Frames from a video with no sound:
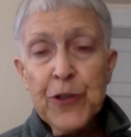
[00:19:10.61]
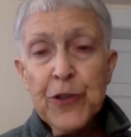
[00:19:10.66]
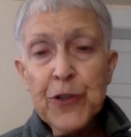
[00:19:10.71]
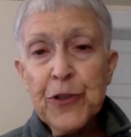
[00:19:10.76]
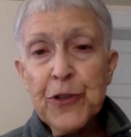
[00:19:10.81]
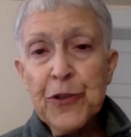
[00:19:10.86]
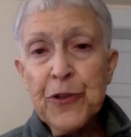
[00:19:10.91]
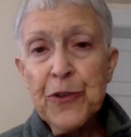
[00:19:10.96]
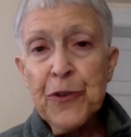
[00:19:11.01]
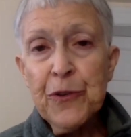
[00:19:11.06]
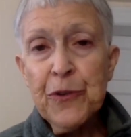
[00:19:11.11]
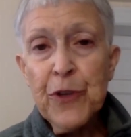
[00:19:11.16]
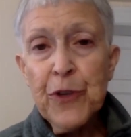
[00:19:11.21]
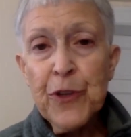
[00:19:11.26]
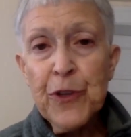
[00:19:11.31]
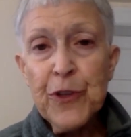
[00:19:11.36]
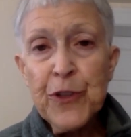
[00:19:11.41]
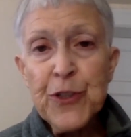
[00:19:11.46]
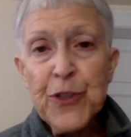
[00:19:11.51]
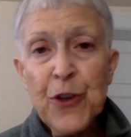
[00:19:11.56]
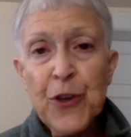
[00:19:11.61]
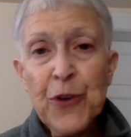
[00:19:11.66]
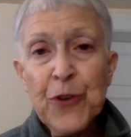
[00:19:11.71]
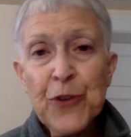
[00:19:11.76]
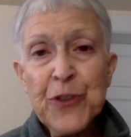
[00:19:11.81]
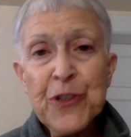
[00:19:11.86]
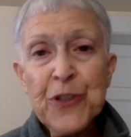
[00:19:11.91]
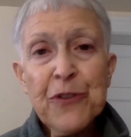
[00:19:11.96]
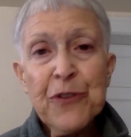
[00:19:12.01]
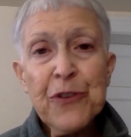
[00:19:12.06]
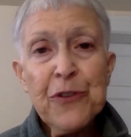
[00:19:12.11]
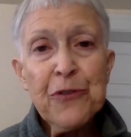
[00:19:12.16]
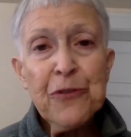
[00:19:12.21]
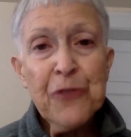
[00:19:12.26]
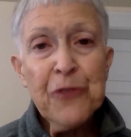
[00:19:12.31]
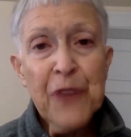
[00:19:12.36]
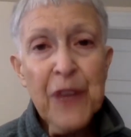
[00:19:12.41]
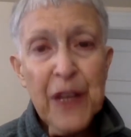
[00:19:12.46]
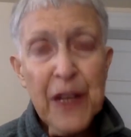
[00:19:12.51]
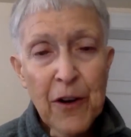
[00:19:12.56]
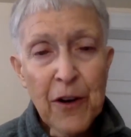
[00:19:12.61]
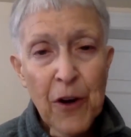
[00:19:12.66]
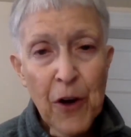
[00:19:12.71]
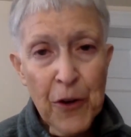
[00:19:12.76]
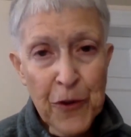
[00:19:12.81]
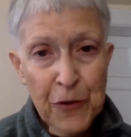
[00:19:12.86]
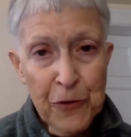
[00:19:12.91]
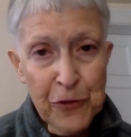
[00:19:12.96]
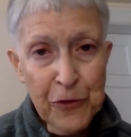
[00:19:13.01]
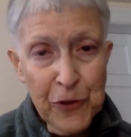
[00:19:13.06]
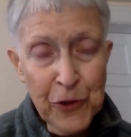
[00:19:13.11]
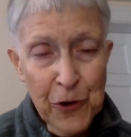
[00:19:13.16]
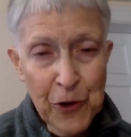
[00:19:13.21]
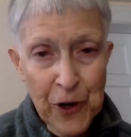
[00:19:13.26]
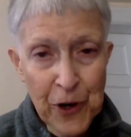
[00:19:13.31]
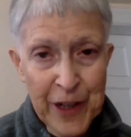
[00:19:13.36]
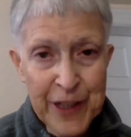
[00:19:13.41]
to the soles of your feet on the floor.